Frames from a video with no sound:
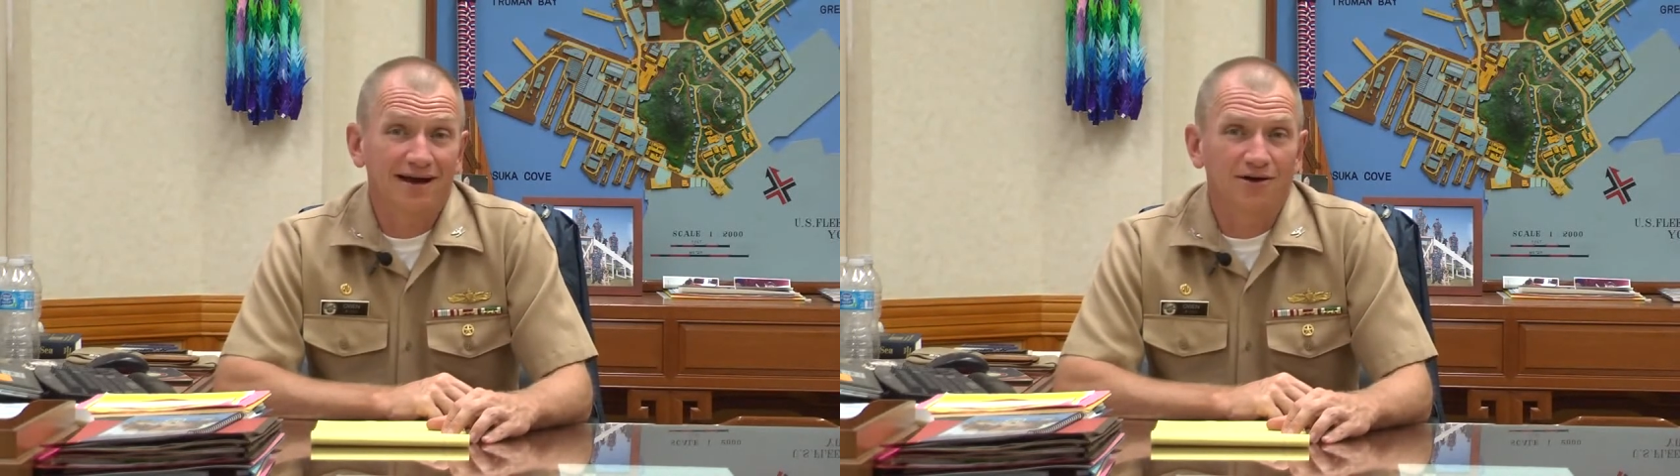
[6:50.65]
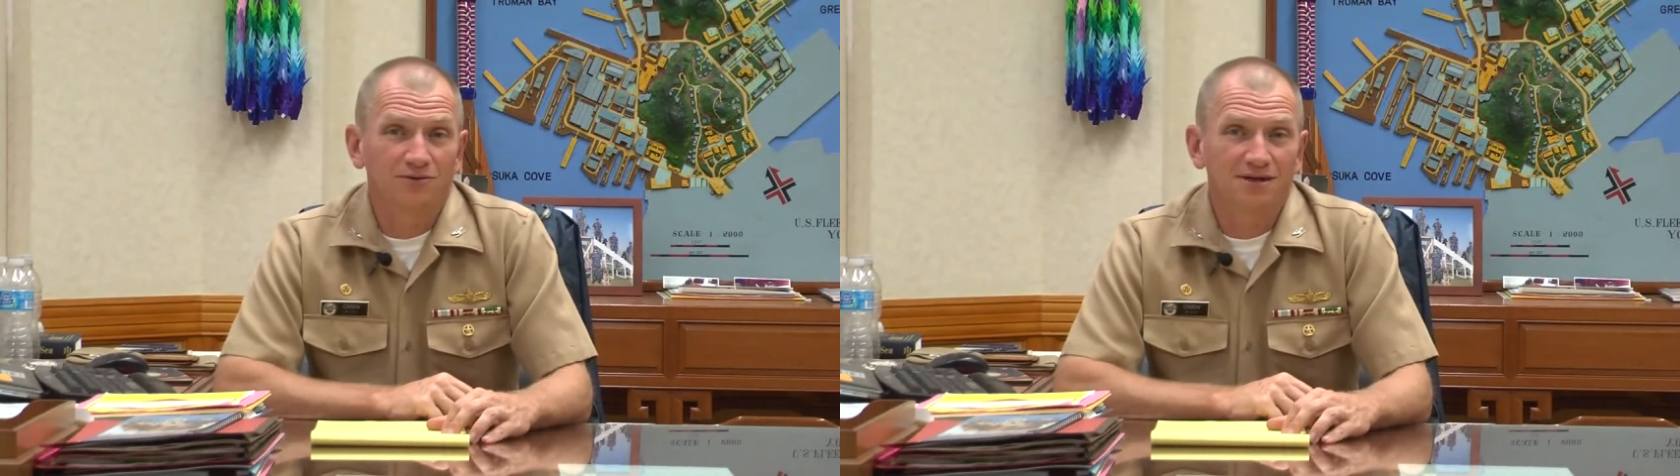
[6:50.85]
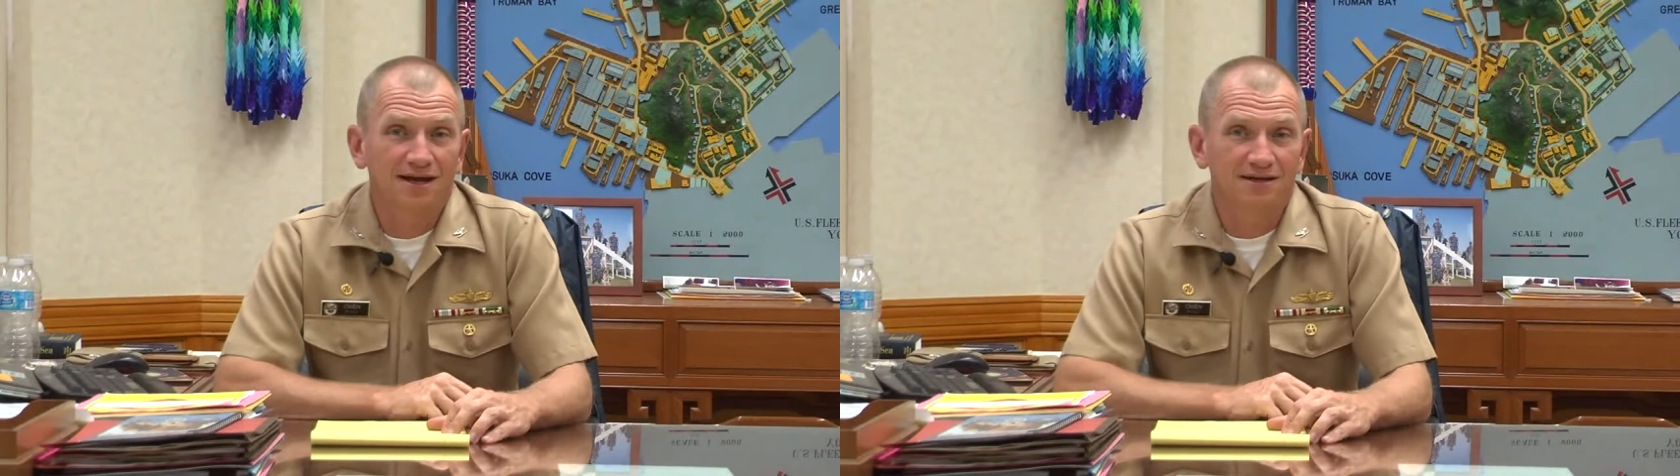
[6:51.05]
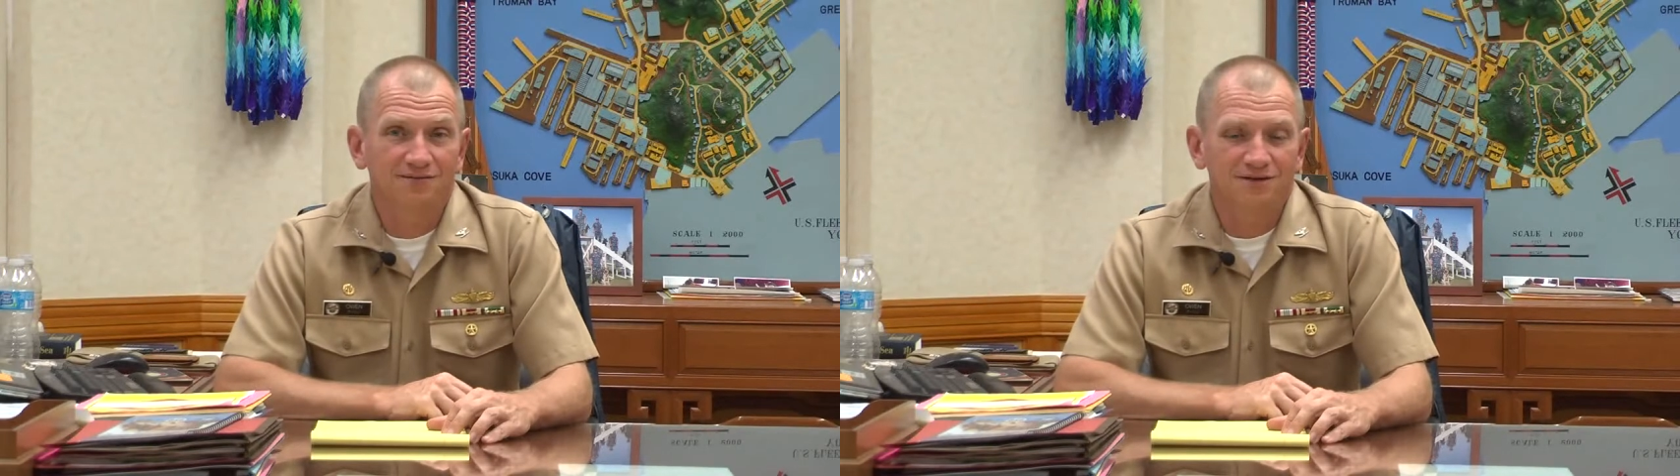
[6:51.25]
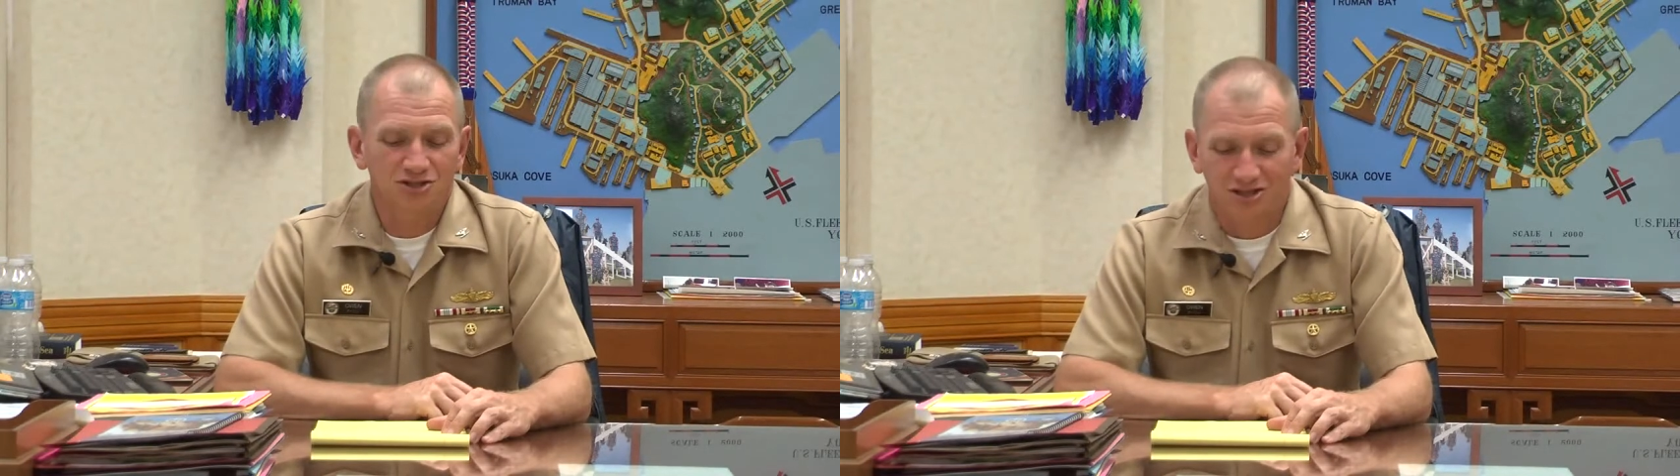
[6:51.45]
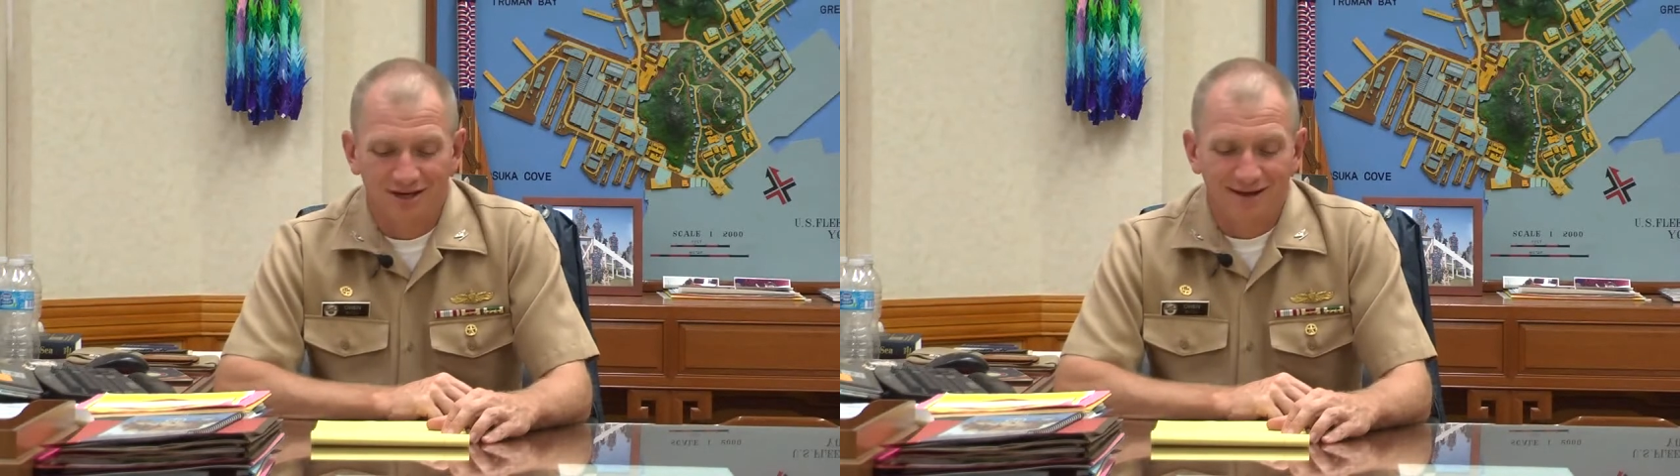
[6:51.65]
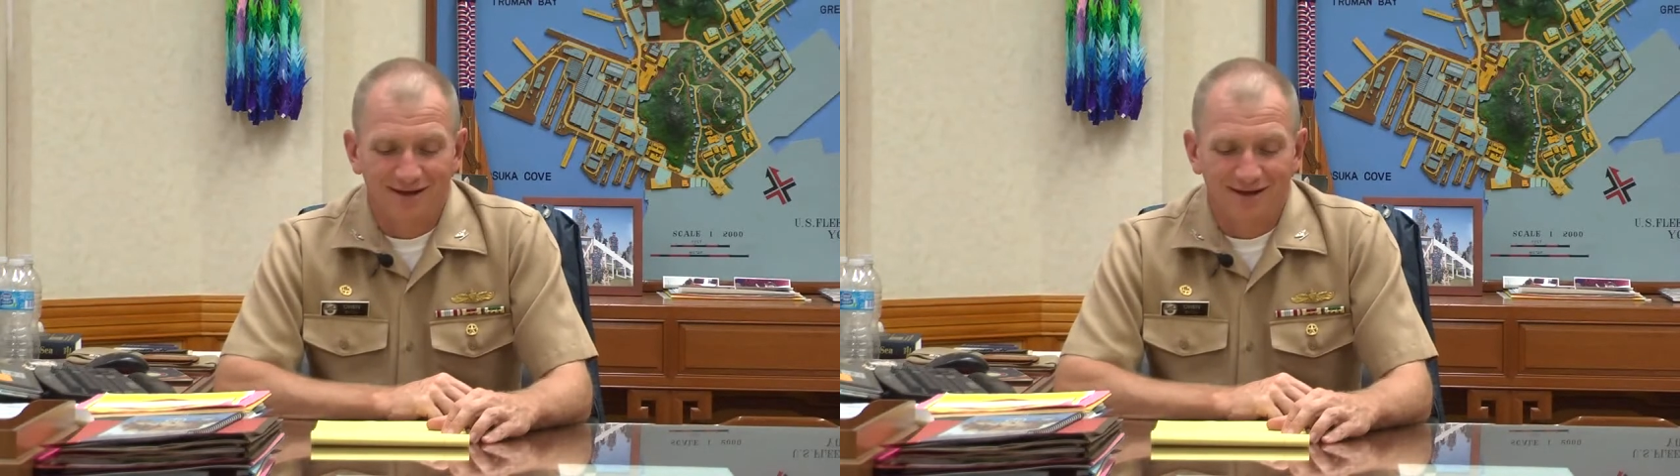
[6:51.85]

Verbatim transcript: Al Yankovic,